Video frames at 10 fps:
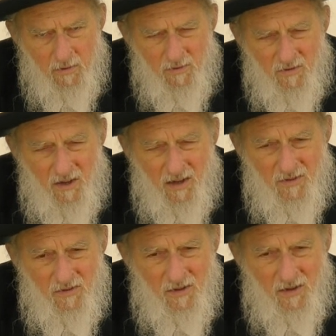
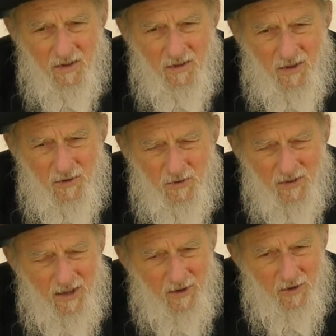6 years
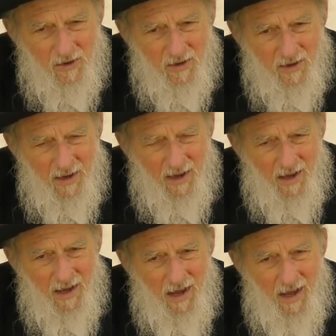later,
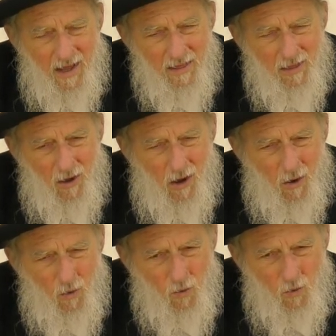
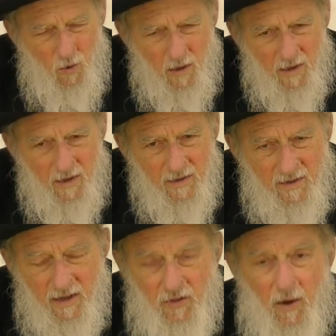hello,
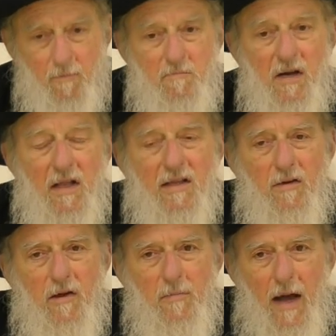did the
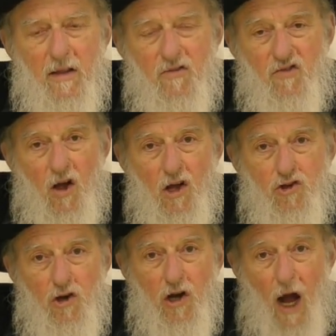military balance
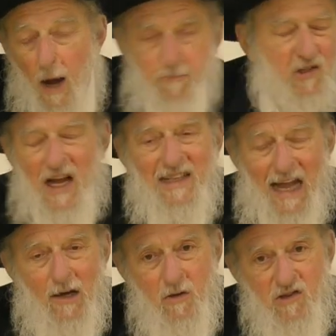turn upside
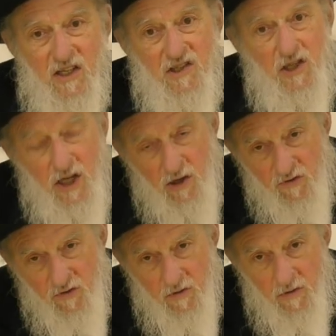down in 6
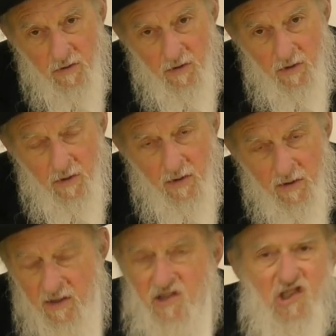years?
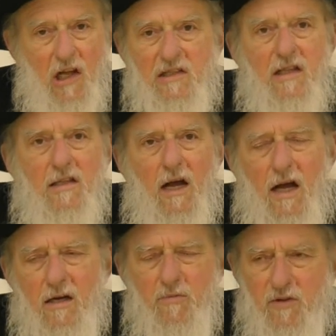Did suddenly the
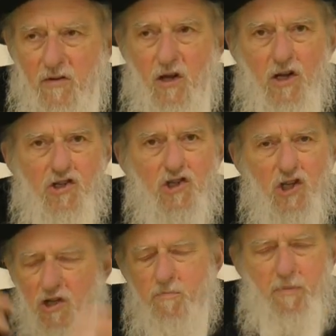Arabs get
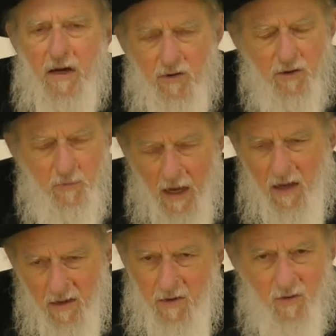such better
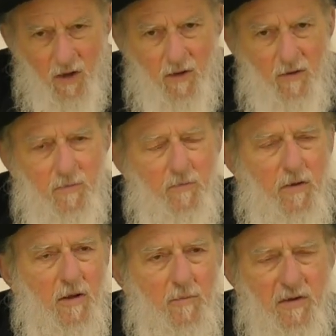
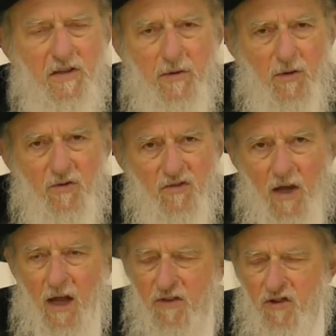materials
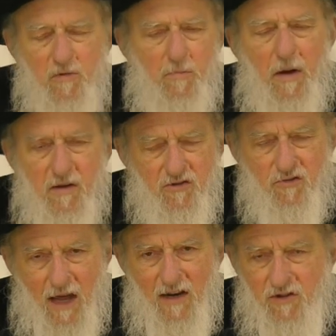and such better
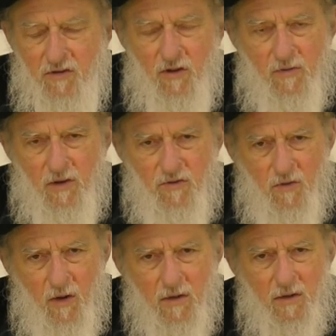strategy and so forth and
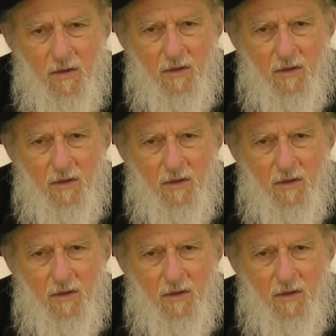so on?